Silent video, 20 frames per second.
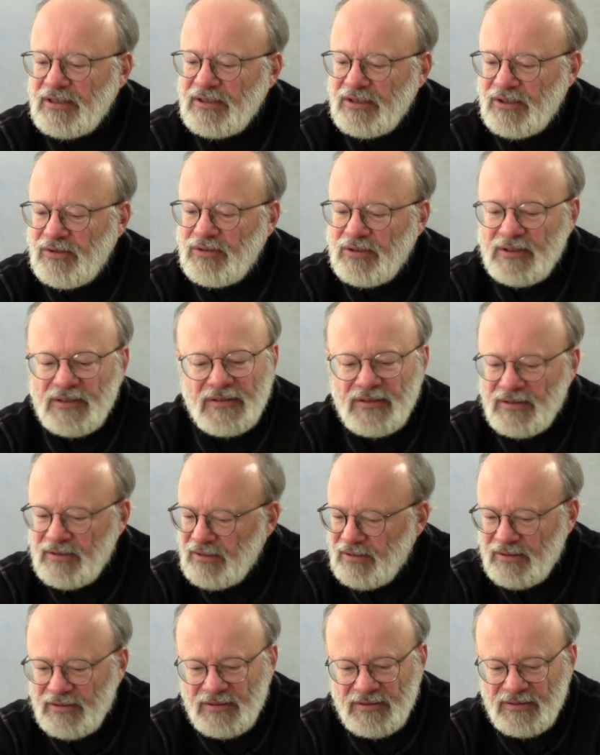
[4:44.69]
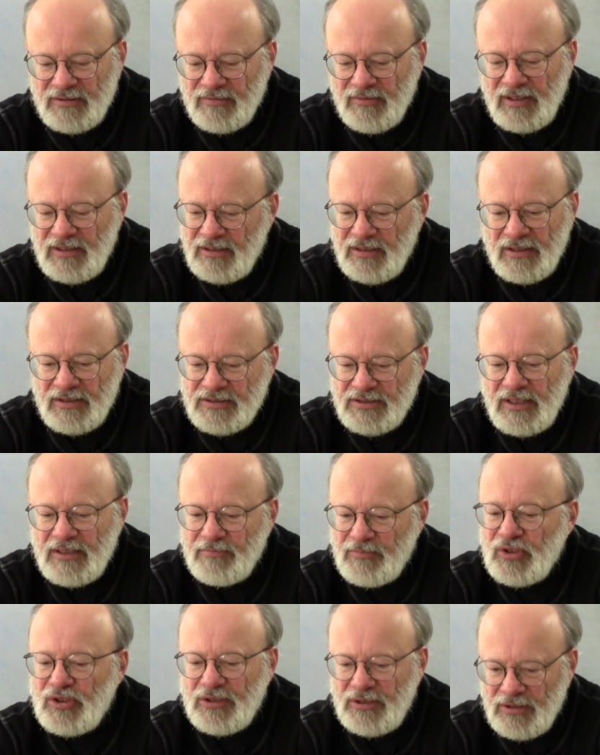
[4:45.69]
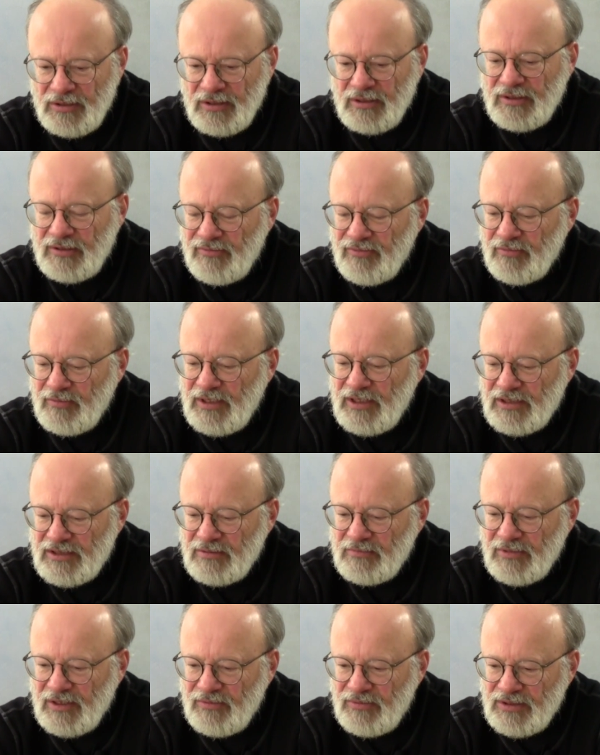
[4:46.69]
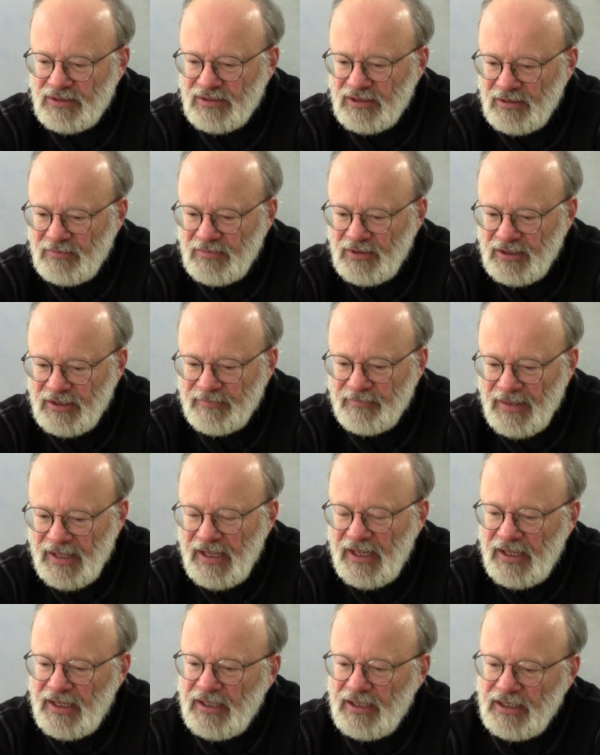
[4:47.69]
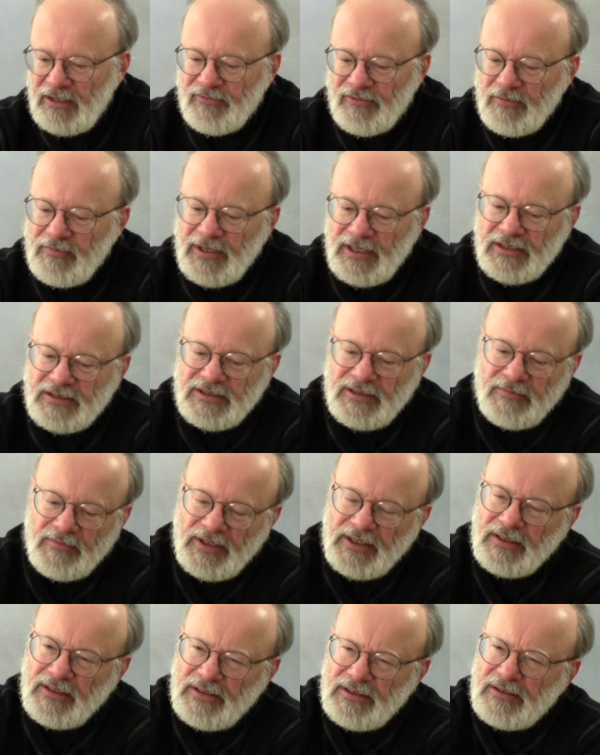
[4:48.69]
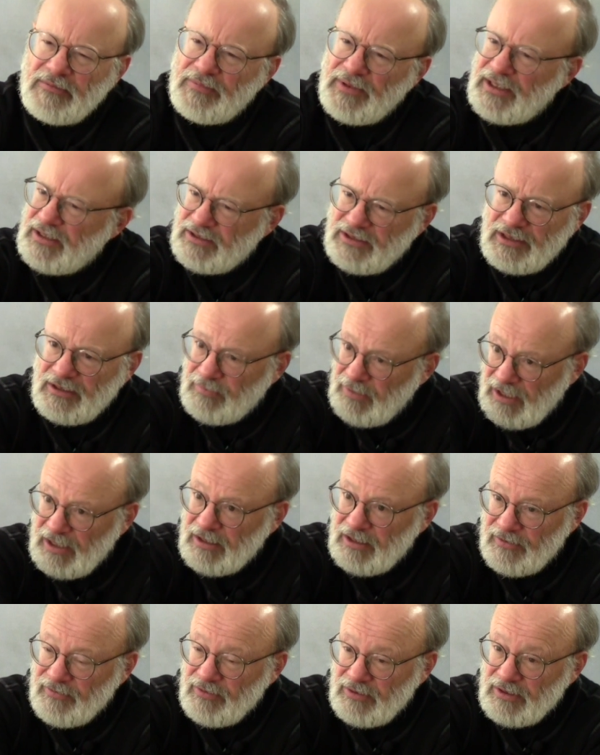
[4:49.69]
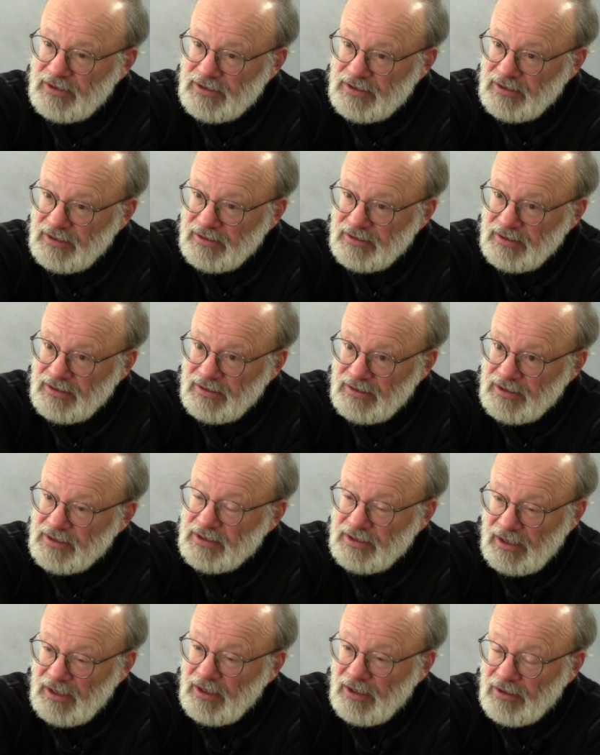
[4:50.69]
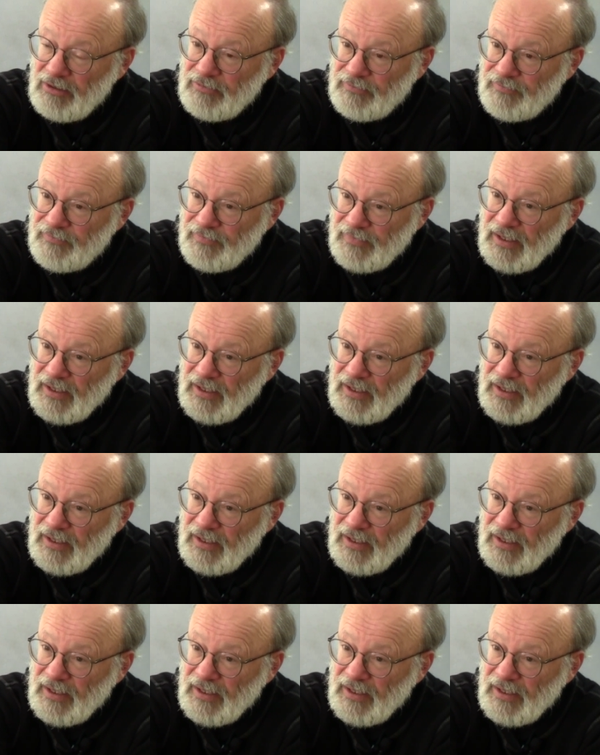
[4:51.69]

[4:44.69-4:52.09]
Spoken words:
And the court right there said material information, by which they meant information that might lead the patient to make a different decision, to say no.